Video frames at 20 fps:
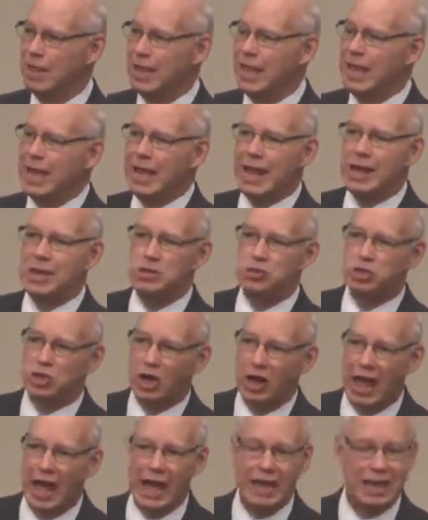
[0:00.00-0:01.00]
It is
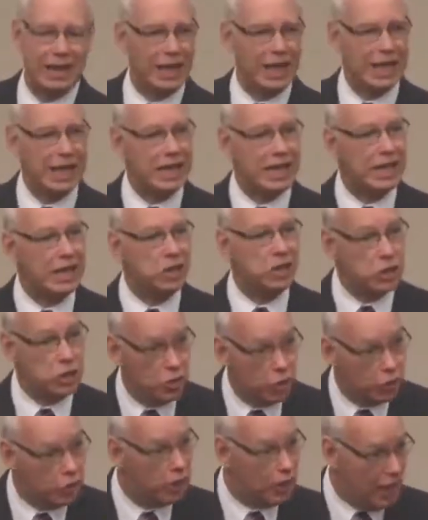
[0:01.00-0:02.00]
likely in
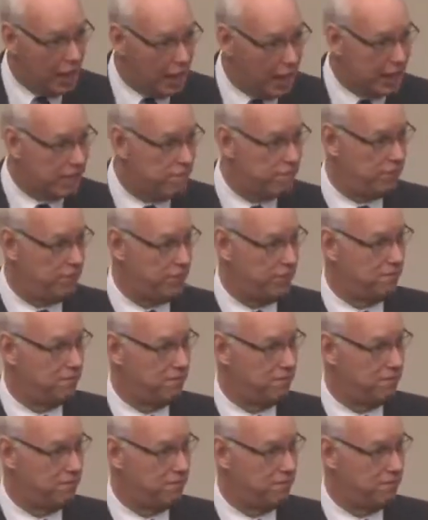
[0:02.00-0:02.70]
your life